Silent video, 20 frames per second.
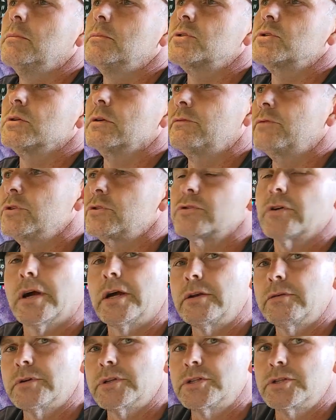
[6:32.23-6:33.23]
So if you're
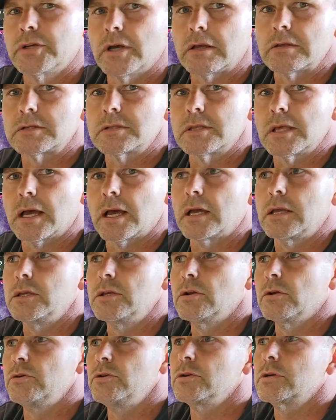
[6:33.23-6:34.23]
trying to adjust that,
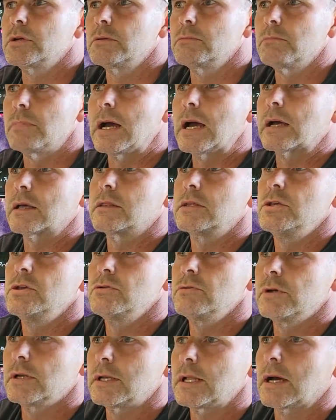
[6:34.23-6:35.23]
you can back the unit